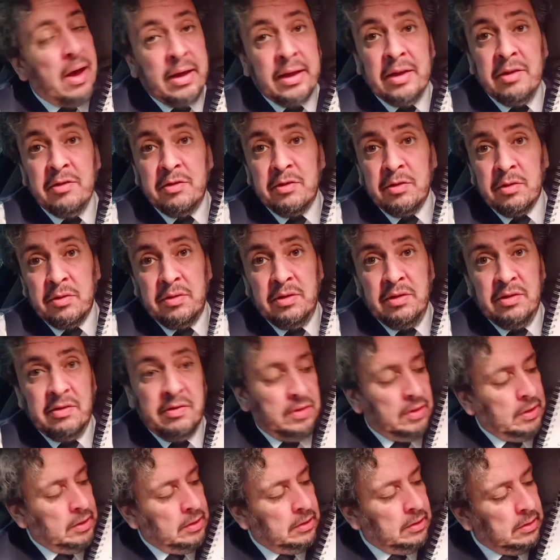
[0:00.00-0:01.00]
carried
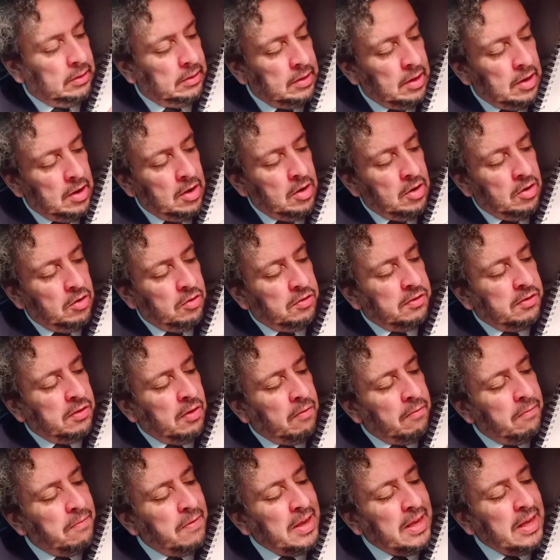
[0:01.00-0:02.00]
and transmitted
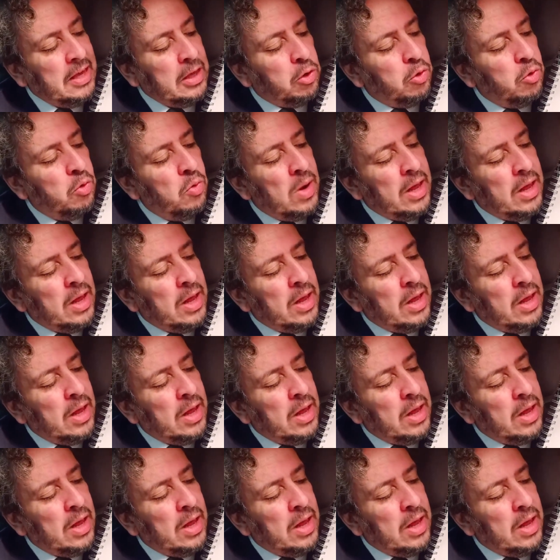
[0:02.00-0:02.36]
entirely